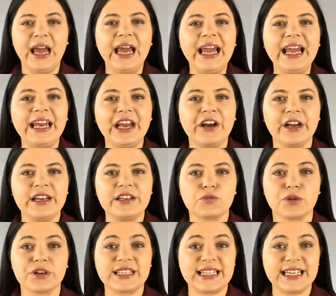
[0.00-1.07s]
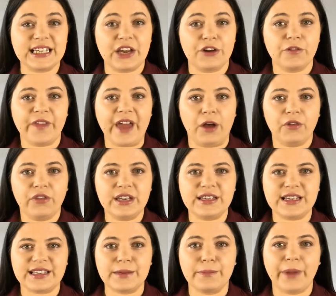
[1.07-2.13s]
In areas where $600,000
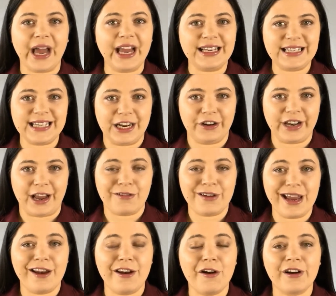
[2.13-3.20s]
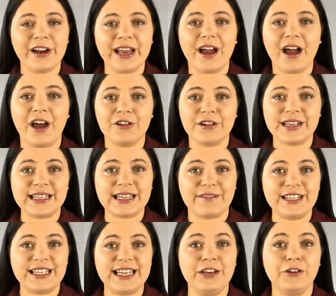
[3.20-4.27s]
doesn't buy a teardown and earning
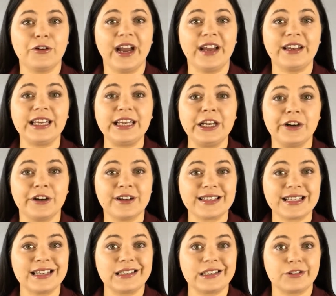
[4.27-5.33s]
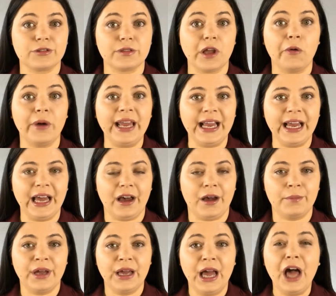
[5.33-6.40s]
$117,000 a year is considered low
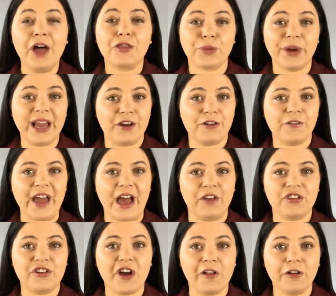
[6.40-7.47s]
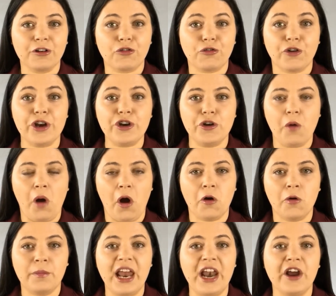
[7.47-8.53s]
income, $300,000 for a new
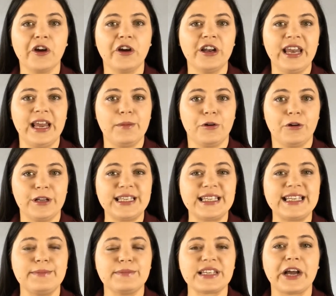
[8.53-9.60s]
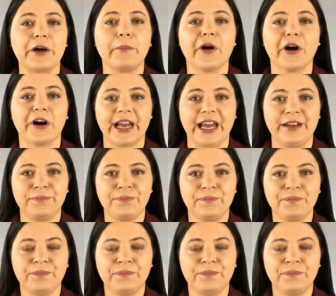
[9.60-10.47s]
home in a good neighborhood seems like a bargain.